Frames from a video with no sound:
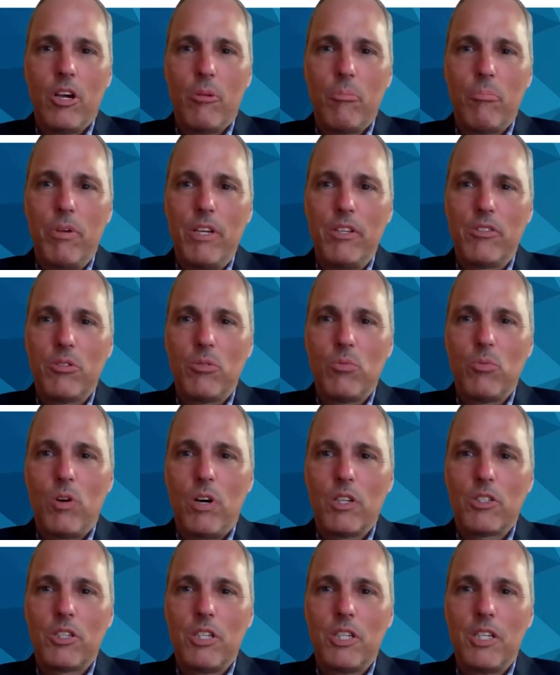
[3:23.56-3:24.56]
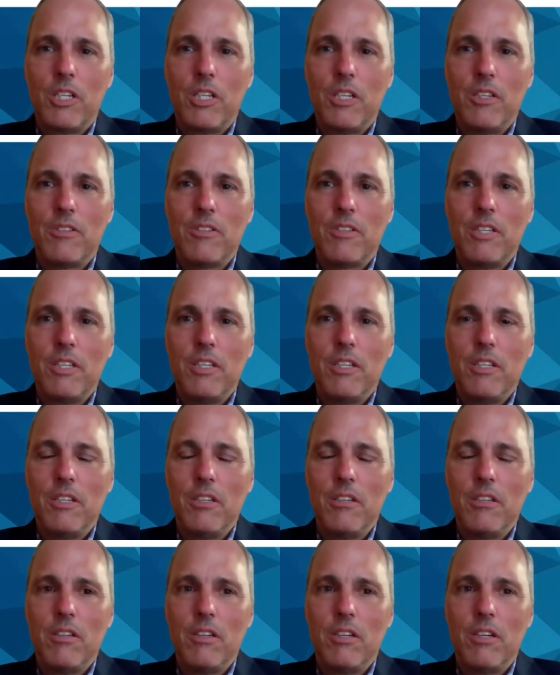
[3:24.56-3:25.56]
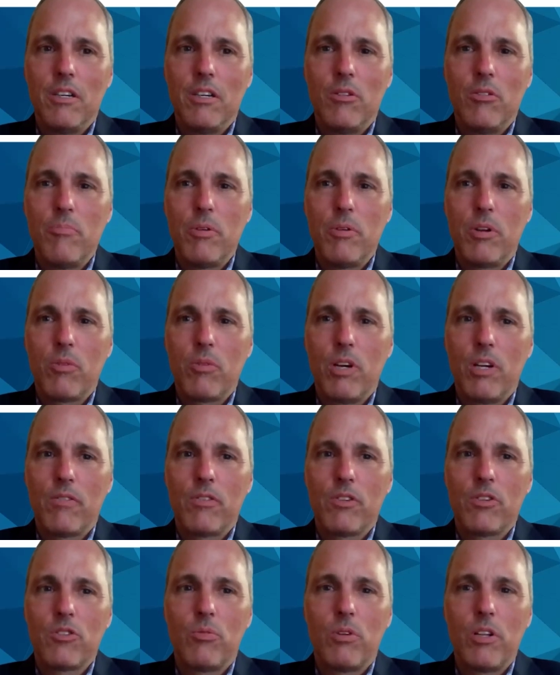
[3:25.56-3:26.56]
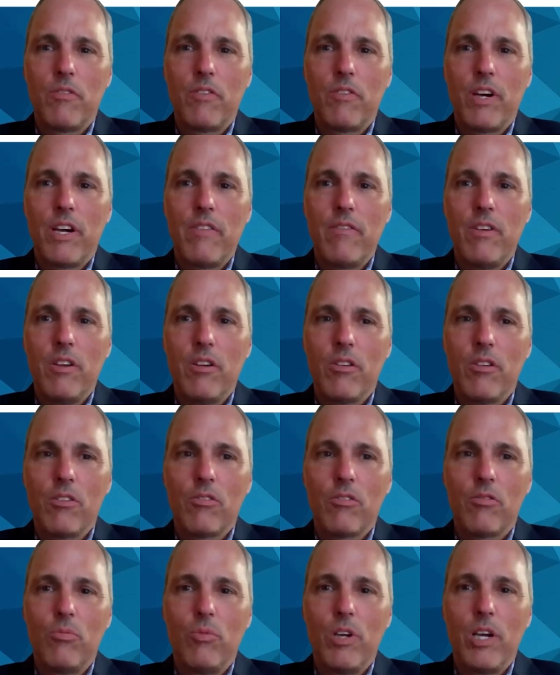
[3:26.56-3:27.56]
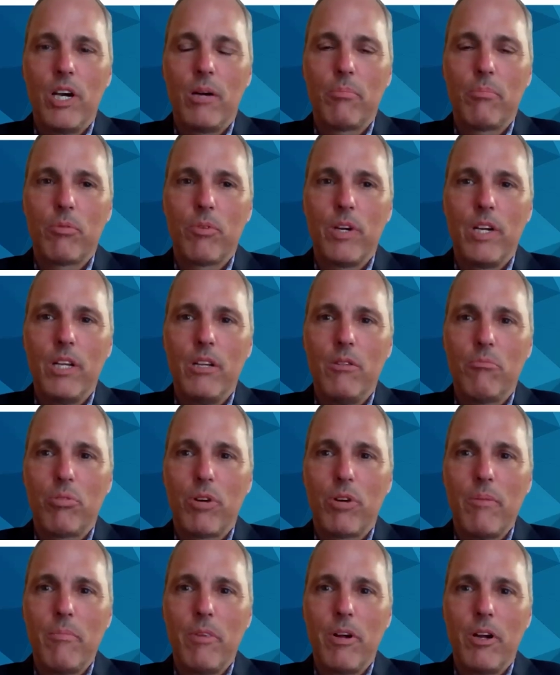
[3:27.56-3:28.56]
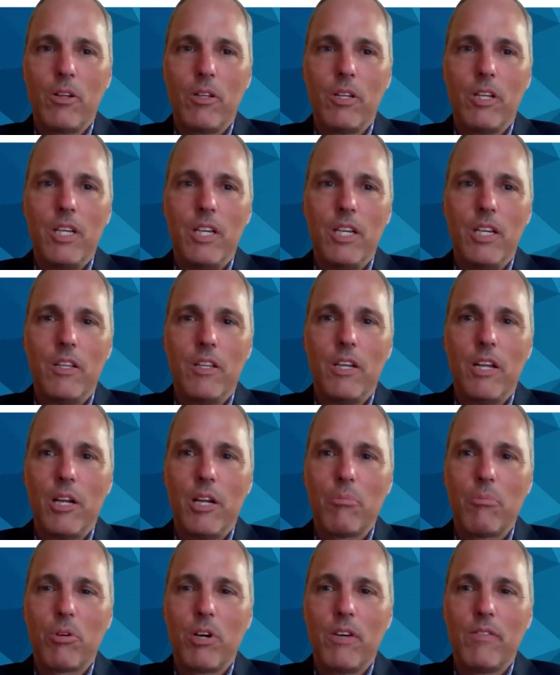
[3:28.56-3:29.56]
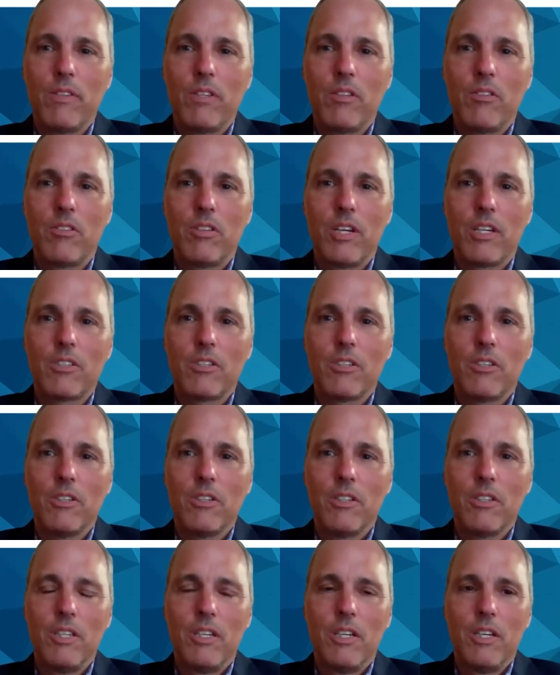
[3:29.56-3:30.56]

based in Washington, D.C. We've been around for 25 years. We operate primarily in the nonprofit sector.